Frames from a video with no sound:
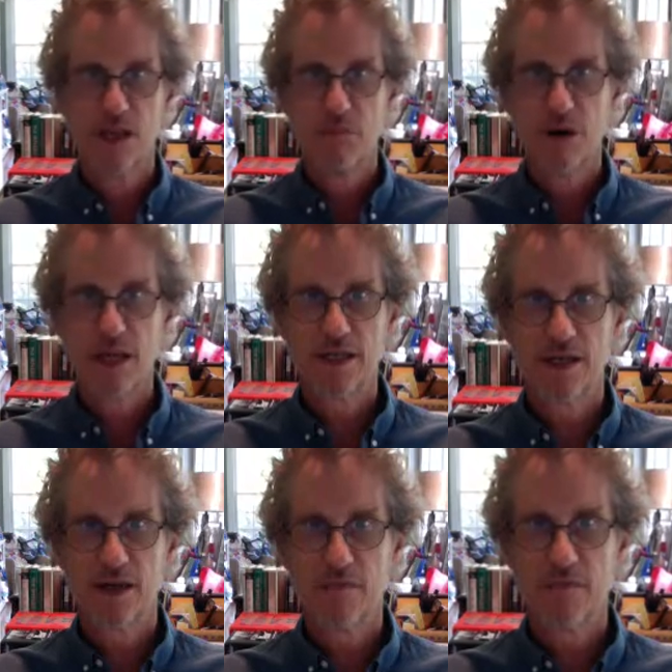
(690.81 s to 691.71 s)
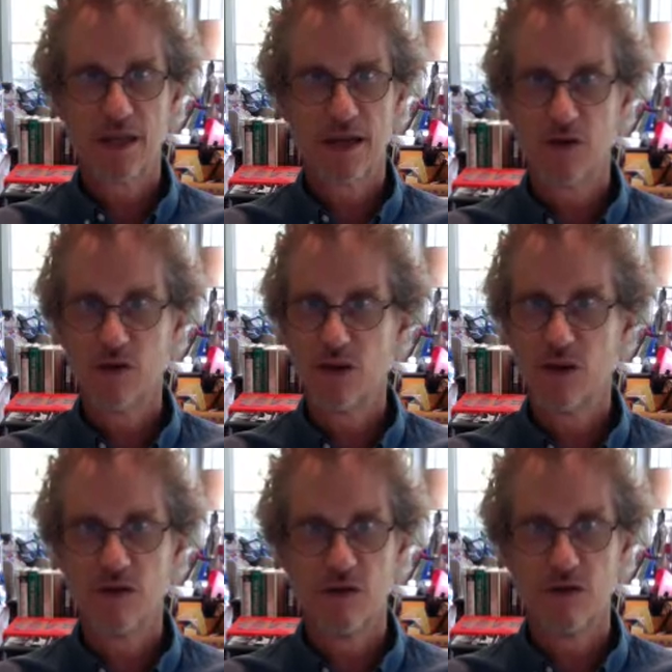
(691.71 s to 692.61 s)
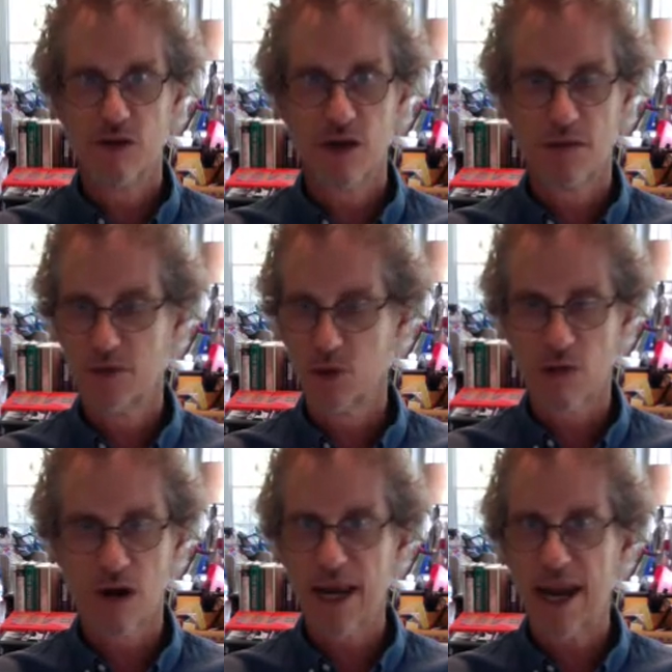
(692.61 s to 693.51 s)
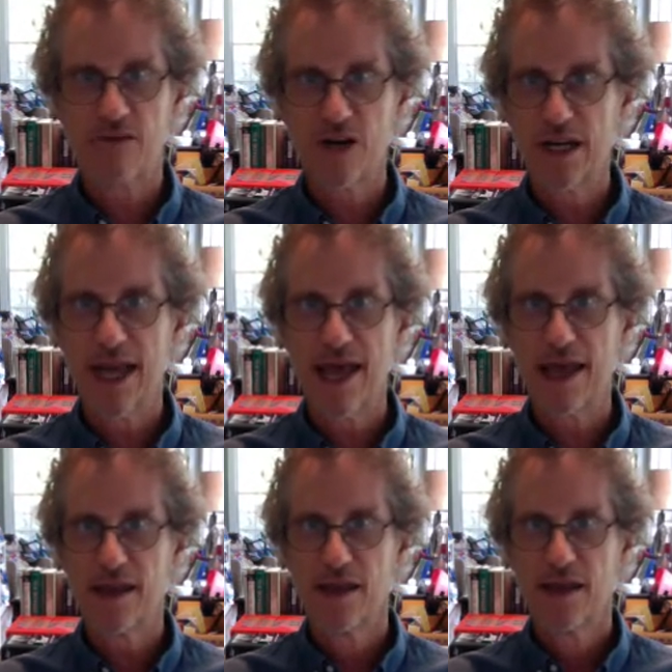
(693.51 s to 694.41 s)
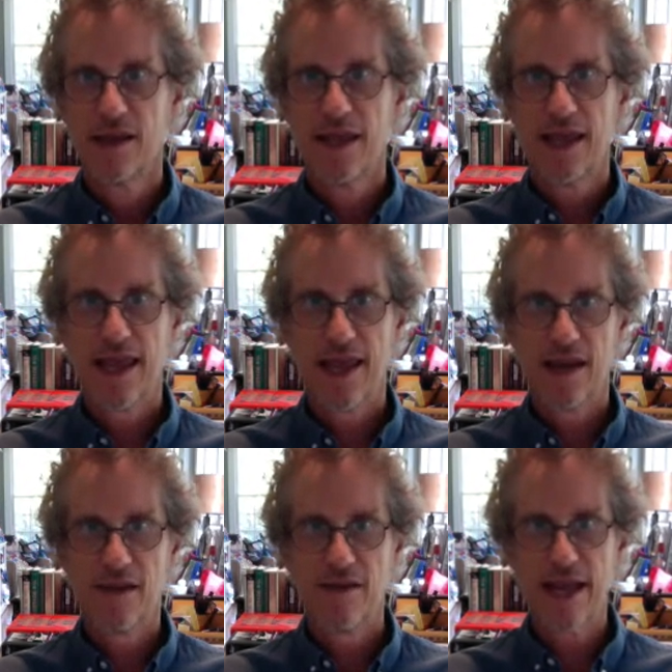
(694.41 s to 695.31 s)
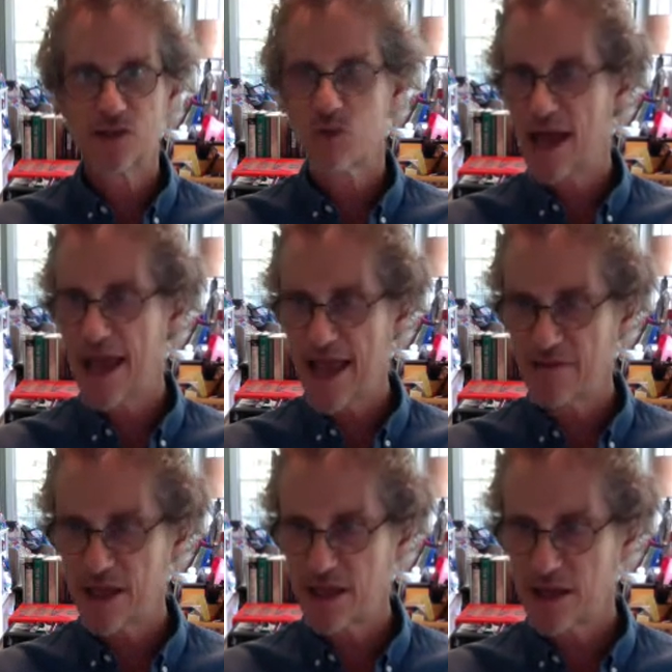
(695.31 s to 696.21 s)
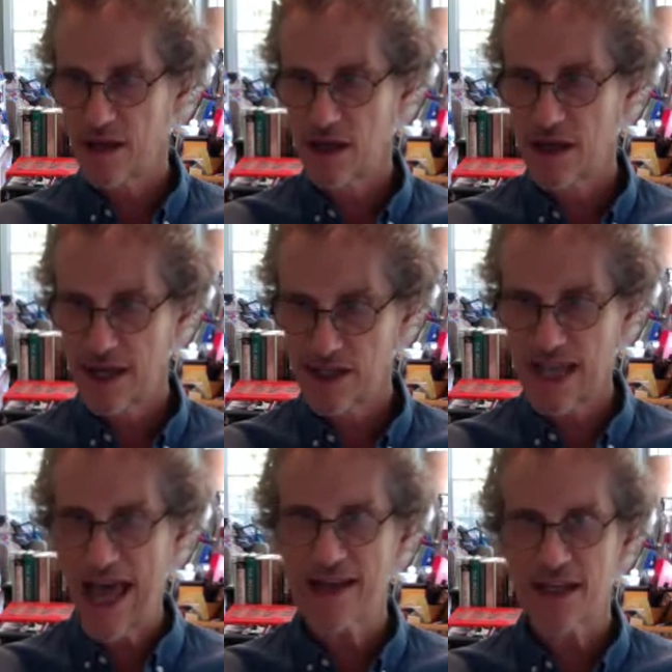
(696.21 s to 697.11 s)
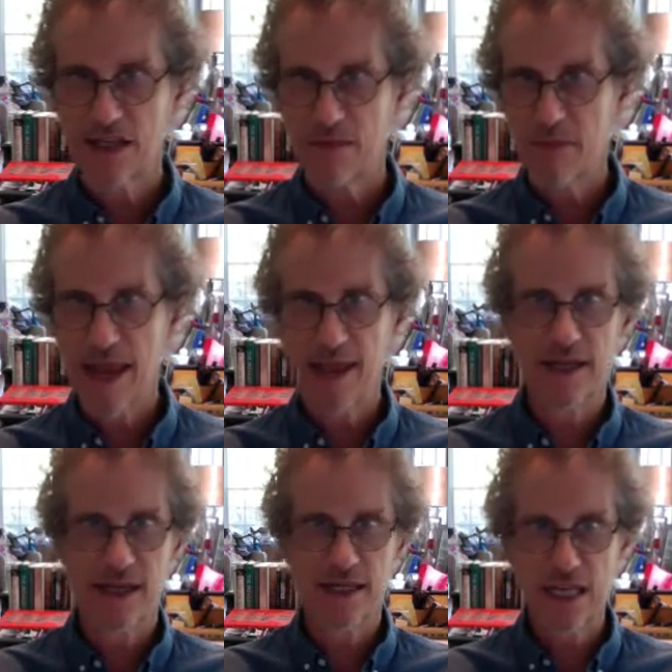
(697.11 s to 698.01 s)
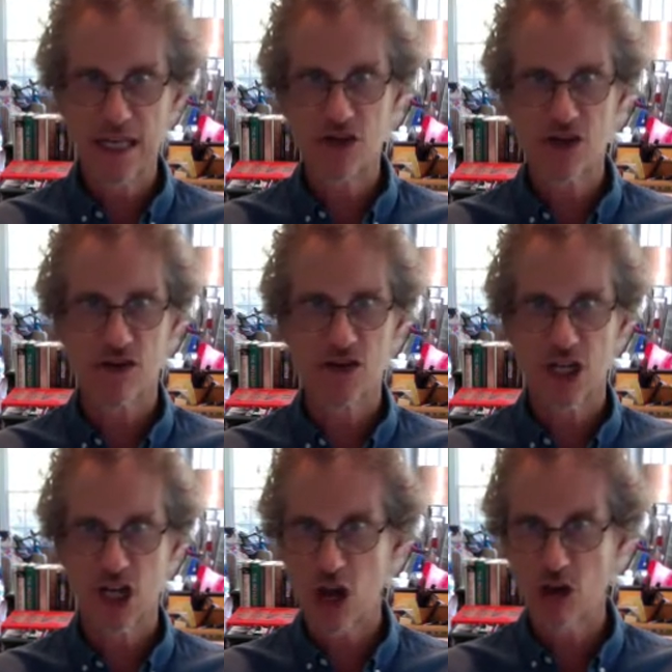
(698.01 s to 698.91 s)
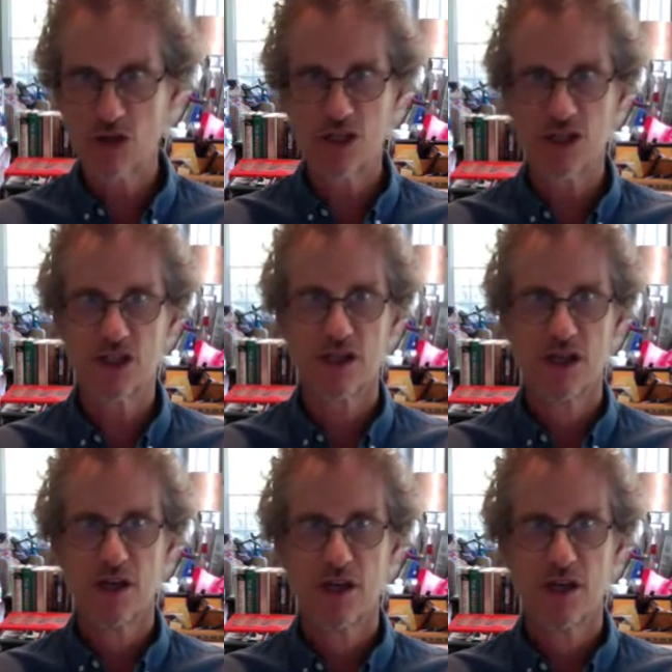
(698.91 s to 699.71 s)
But, you come to work every day. And that's why having exacting, demanding teachers and coaches,